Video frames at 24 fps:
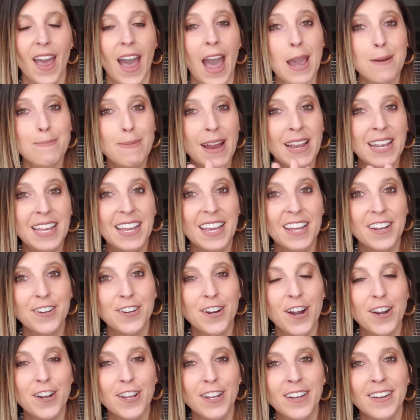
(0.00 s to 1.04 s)
Hi, Piney
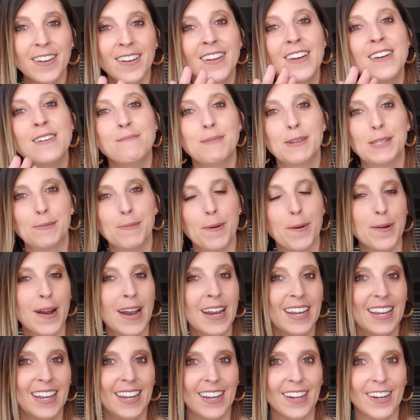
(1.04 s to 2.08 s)
Kindergarten. Miss Bo
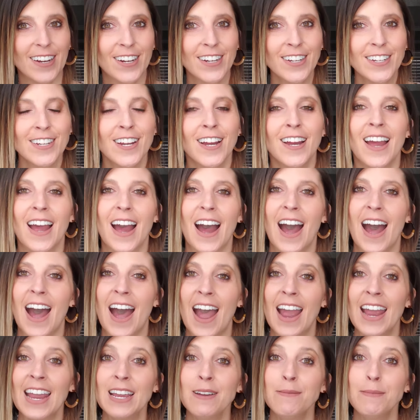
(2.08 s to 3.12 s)
right here.
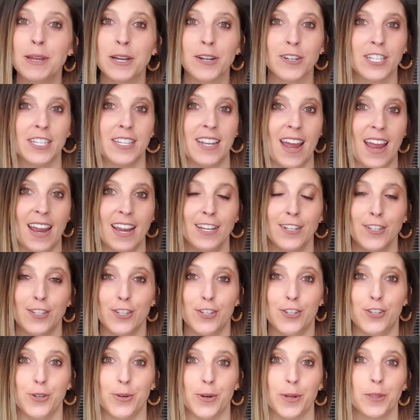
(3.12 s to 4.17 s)
I am here today
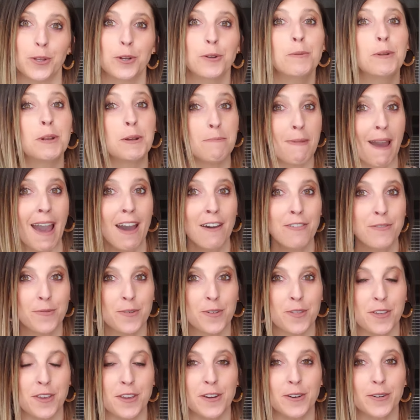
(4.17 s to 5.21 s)
to do a little bit of math
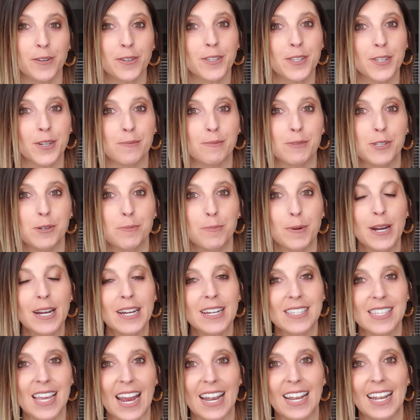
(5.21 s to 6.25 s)
with you. So I'm super
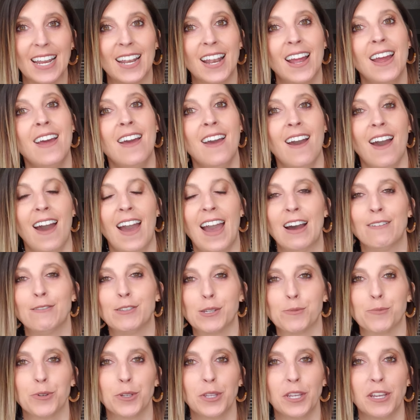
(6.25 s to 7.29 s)
excited. I have
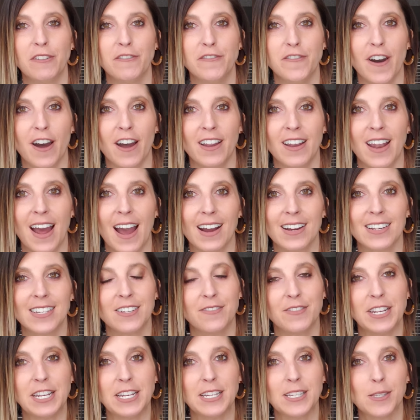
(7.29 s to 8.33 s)
some really fun
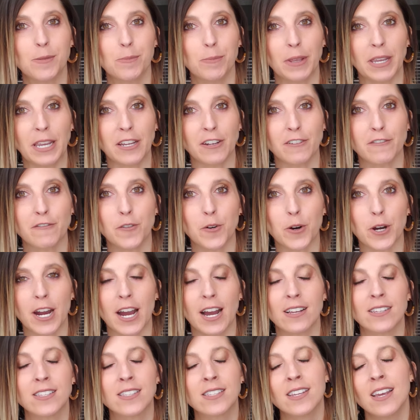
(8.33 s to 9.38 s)
activities planned for
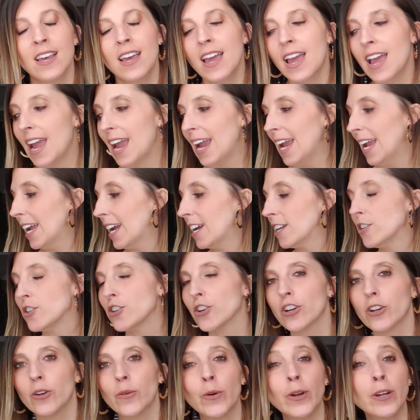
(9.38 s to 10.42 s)
us, and
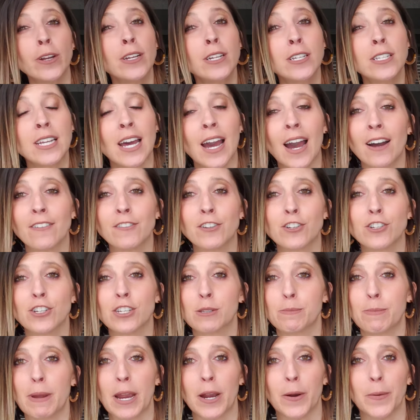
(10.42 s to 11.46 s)
you're going to have to
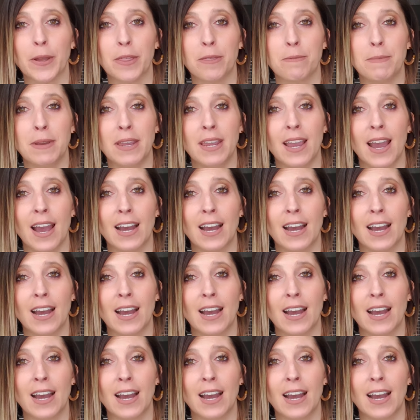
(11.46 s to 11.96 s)
just bear with me.